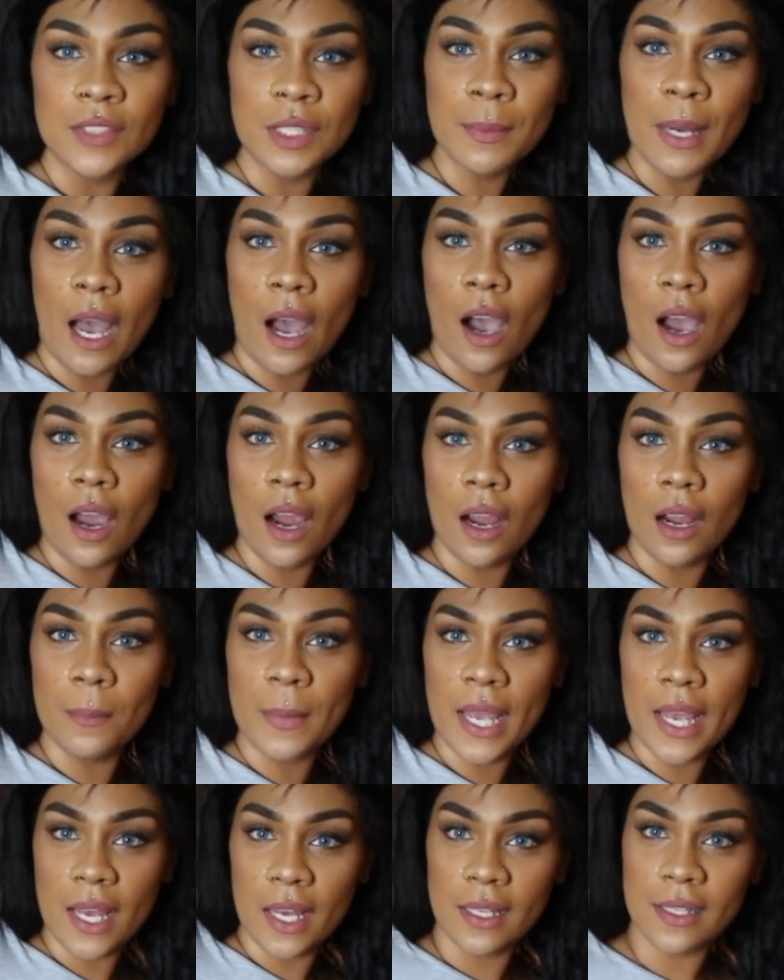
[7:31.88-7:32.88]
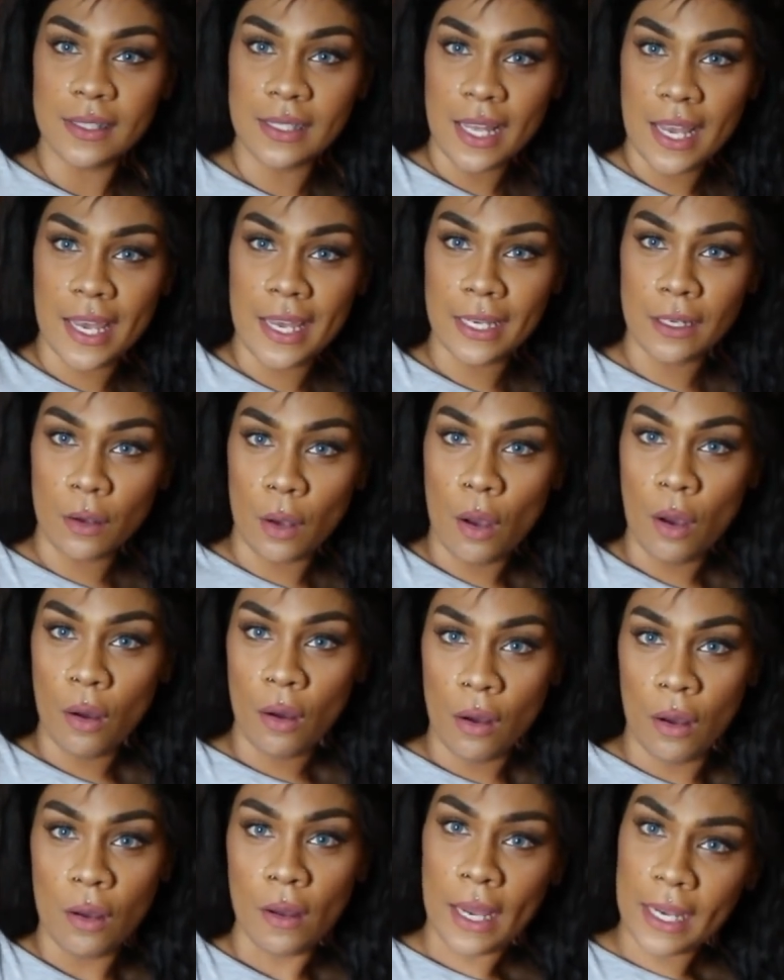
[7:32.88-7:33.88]
my arm, man. It's like,
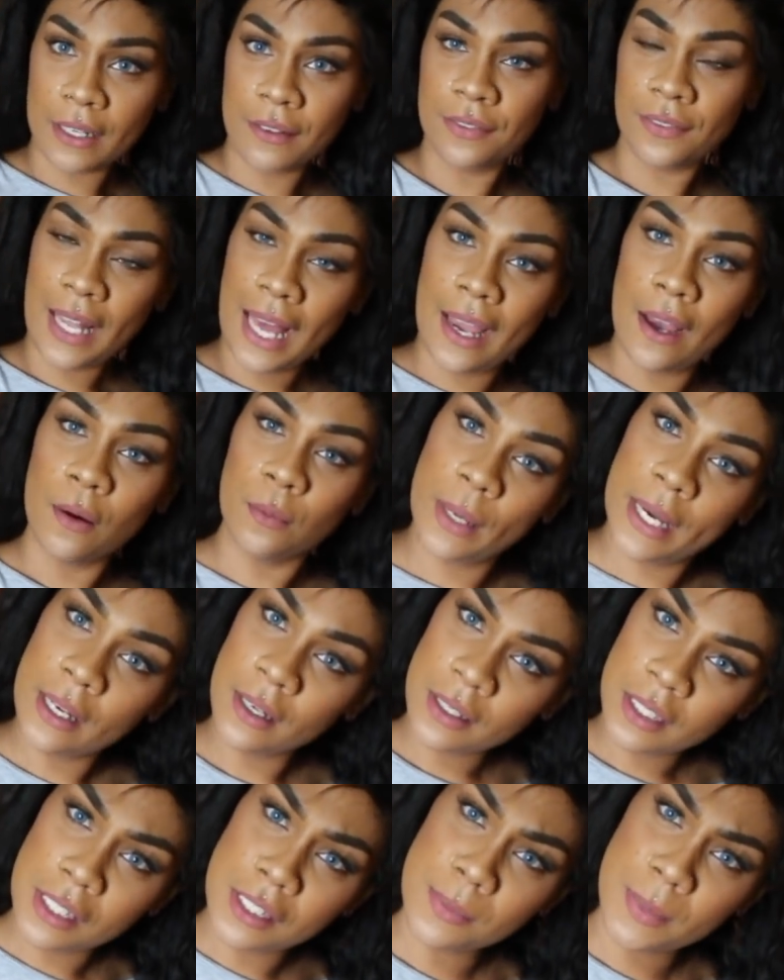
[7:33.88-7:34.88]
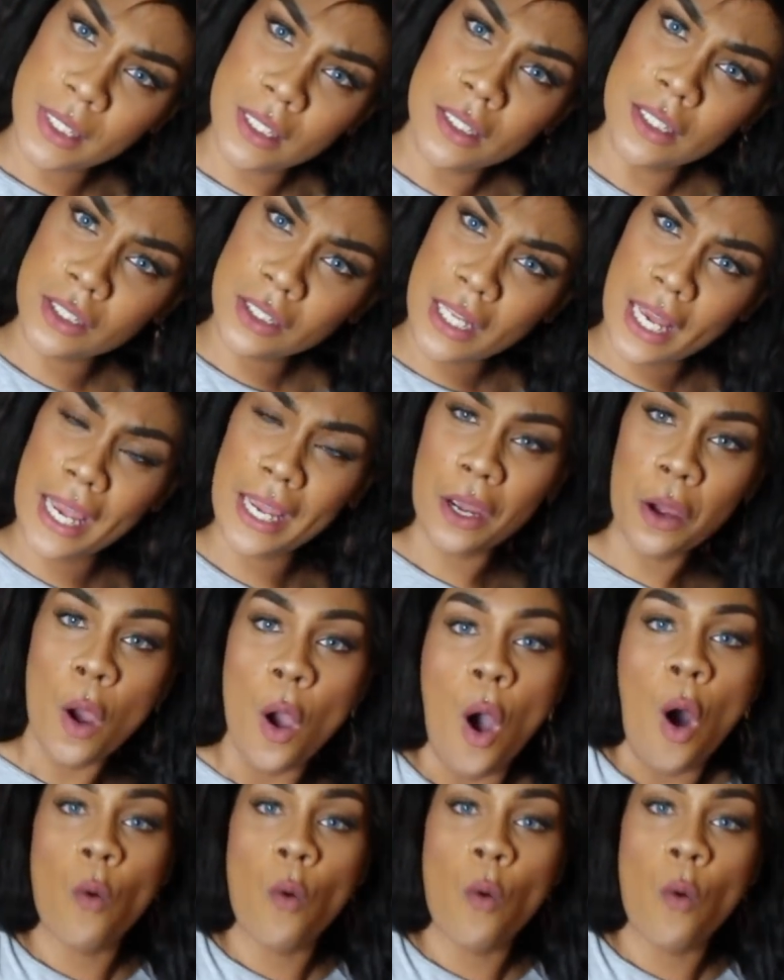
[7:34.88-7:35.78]
I could fly away in this bitch. Like,